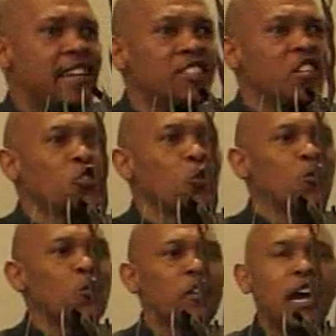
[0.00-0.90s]
trend as he
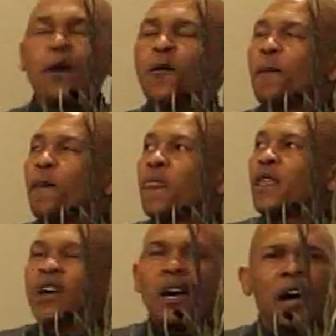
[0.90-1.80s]
showed you now.
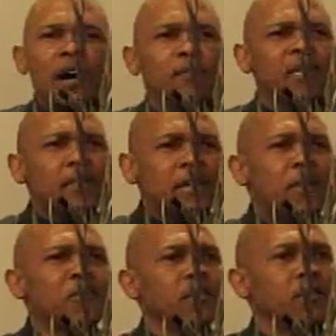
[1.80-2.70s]

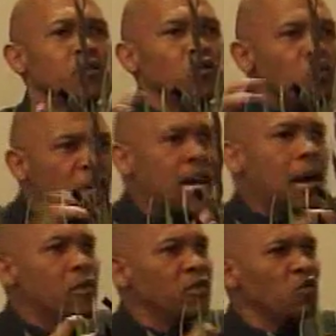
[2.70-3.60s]
Sometimes we
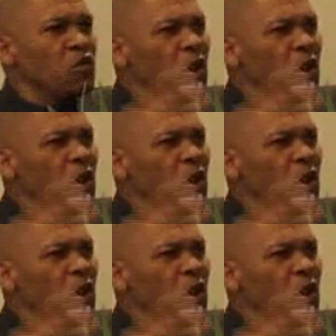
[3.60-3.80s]
come